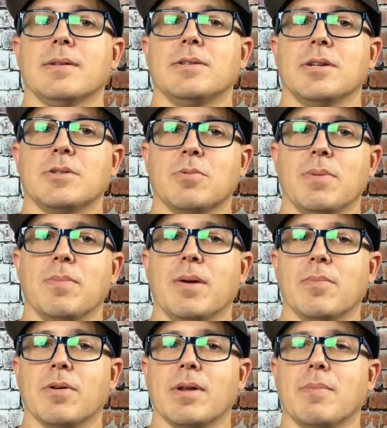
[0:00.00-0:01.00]
just
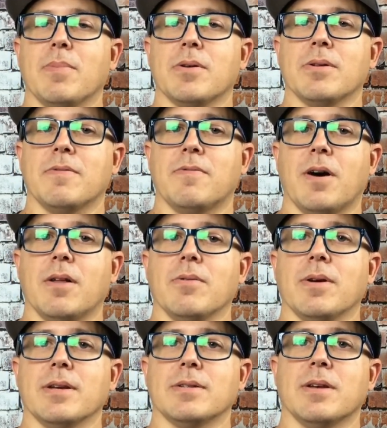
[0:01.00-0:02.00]
remember that building a
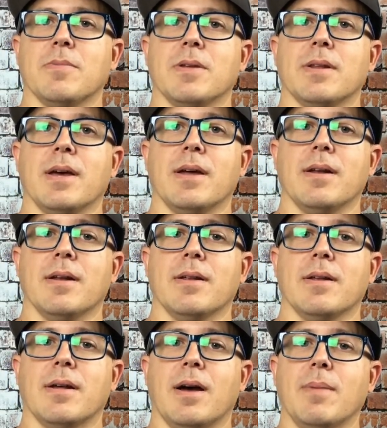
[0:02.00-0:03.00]
following is something that
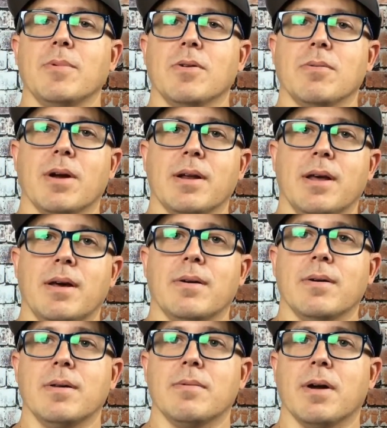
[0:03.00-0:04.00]
I'm doing right now,
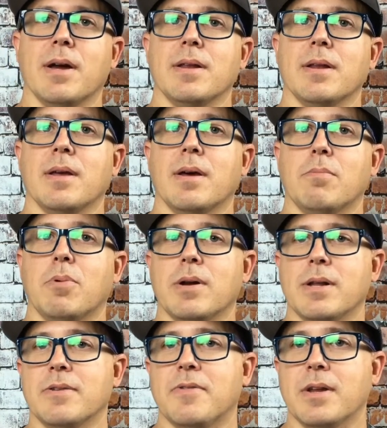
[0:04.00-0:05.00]
right? Putting
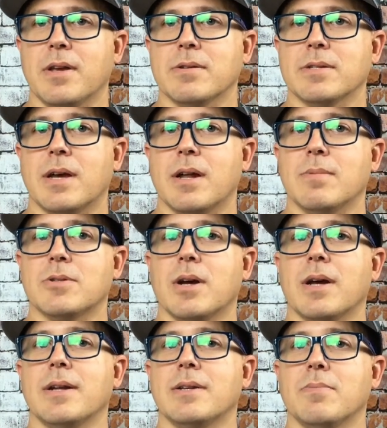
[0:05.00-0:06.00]
these videos out, I'm
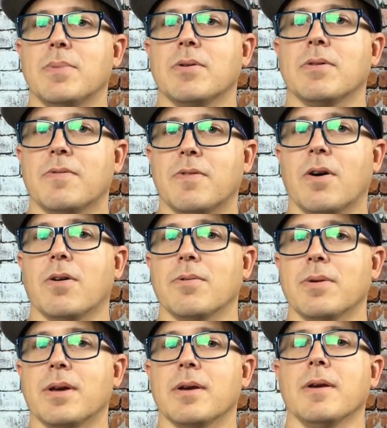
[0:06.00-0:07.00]
trying to build a
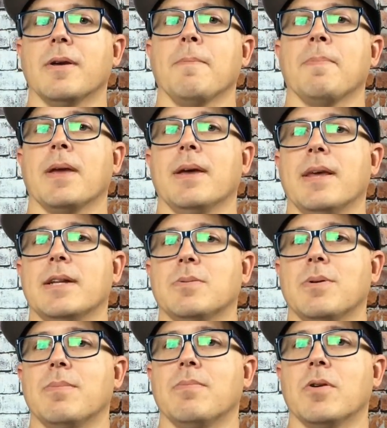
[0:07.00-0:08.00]
following. And that's
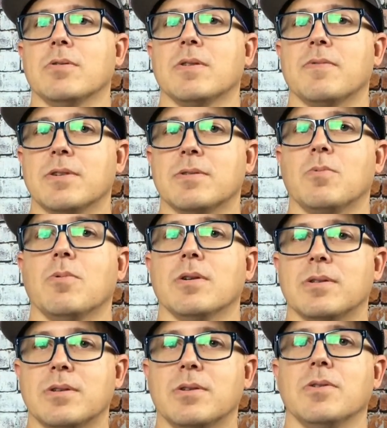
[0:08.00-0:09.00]
what most of us
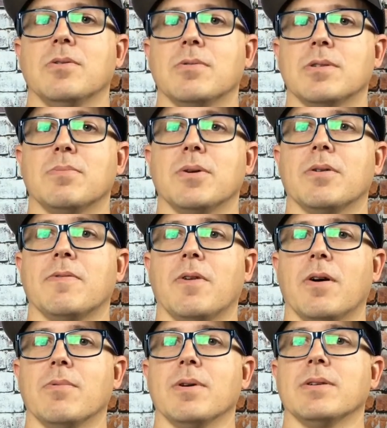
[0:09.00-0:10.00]
want to do, is build a
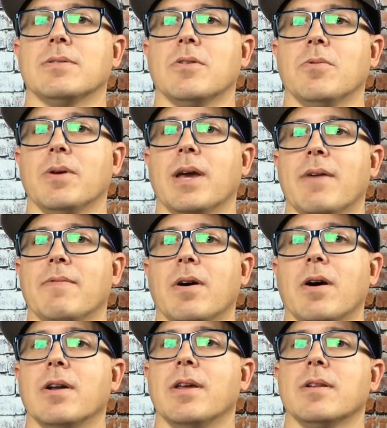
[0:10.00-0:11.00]
following so we have an
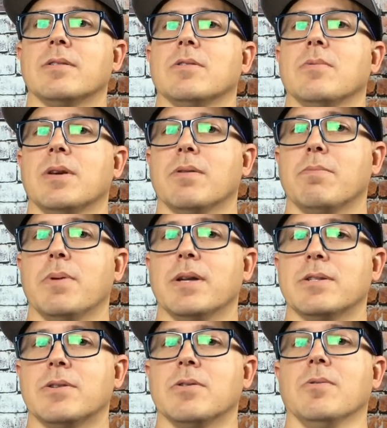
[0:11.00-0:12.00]
audience so we can
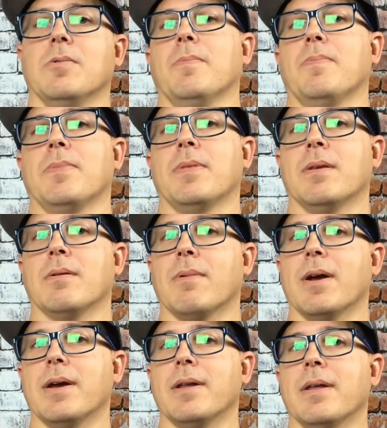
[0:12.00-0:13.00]
pitch to,
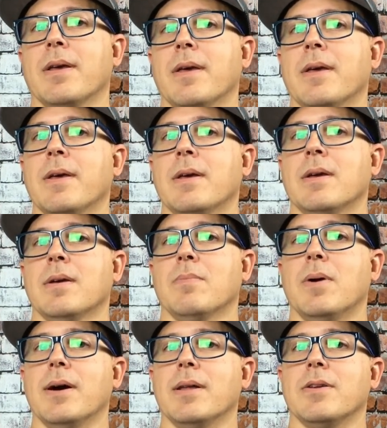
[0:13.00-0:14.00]
right?
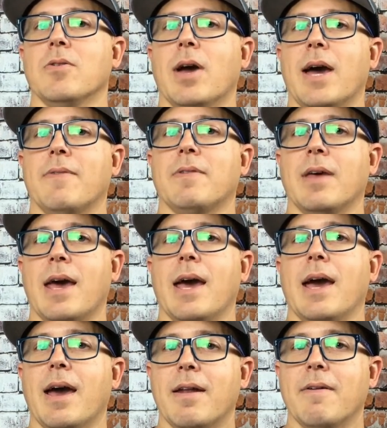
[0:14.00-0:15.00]
But you have to
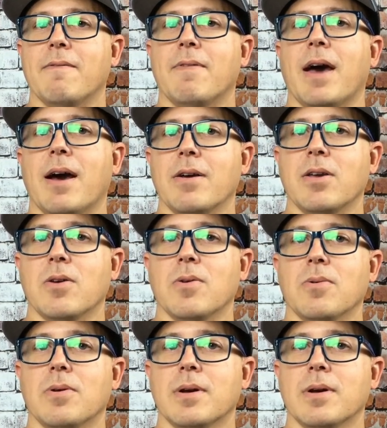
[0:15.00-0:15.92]
add value.